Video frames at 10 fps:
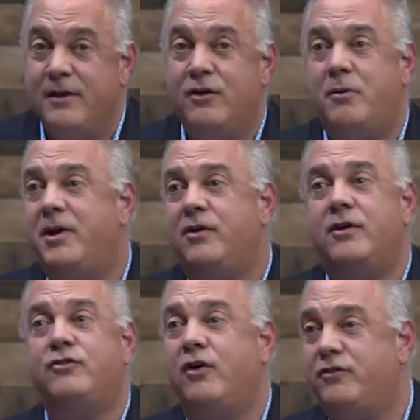And nobody
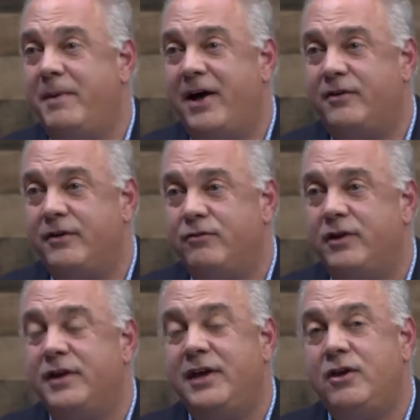heard of George Mallory,
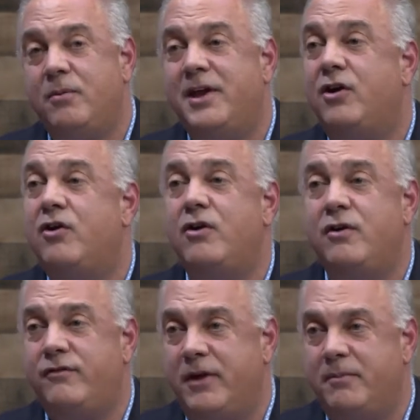really. Nobody heard
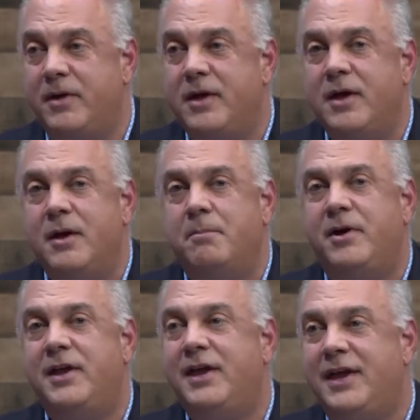of him.
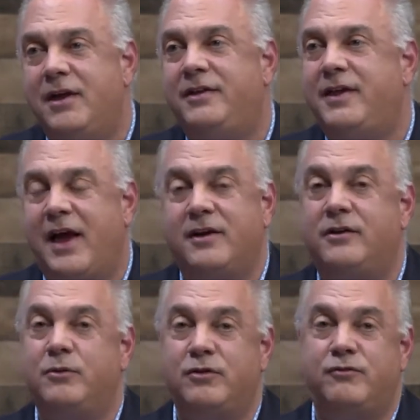But he
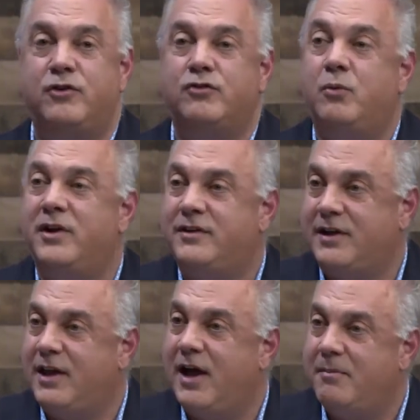technically was the first one to
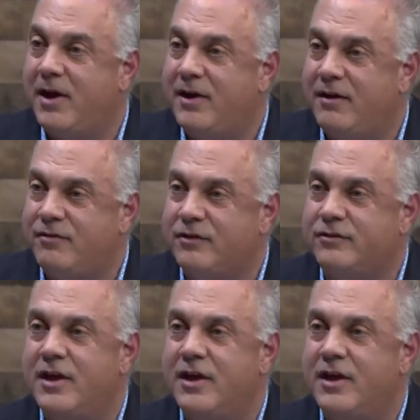climb Mount Everest.